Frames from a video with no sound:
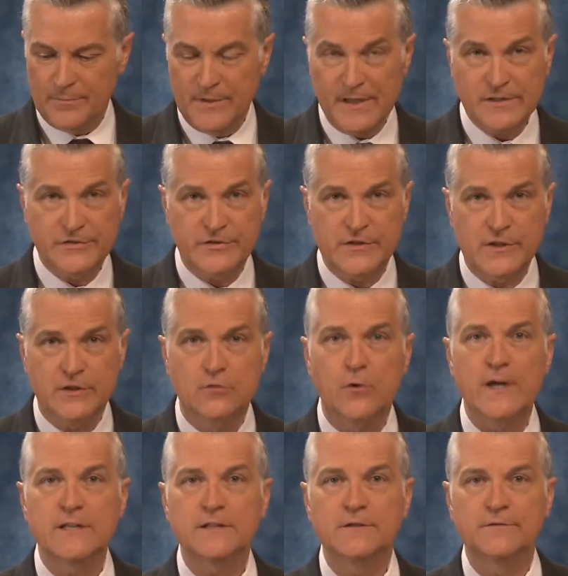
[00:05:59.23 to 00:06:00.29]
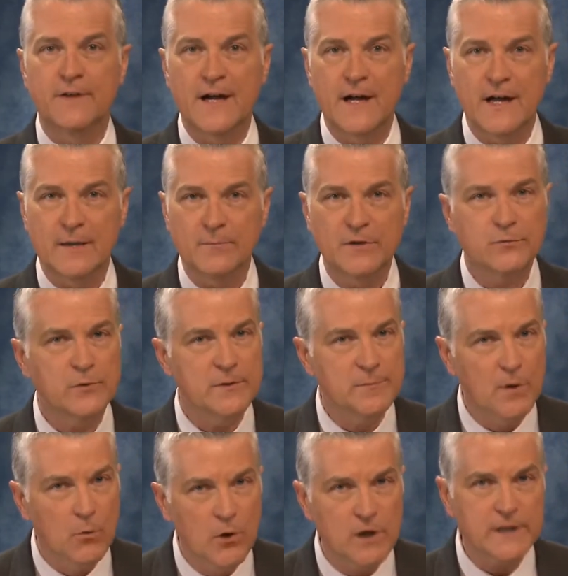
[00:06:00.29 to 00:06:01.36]
up next, the great divide between
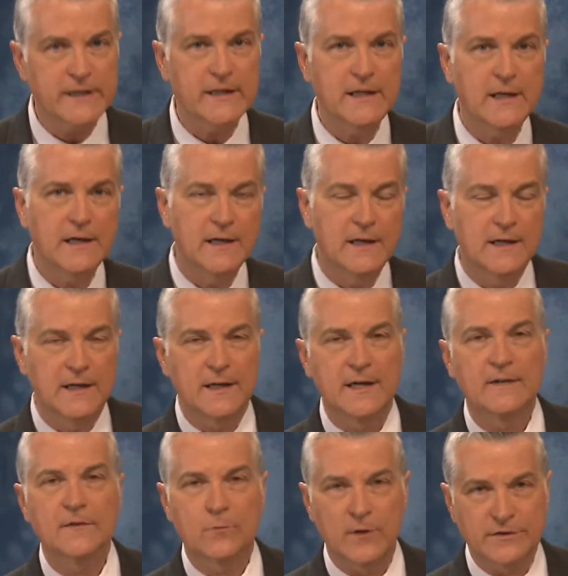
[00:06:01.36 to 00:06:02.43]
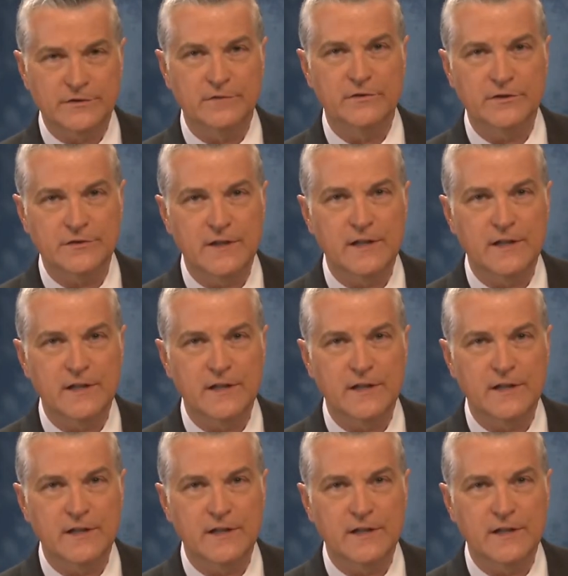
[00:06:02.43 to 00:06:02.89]
Milwaukee and the rest of the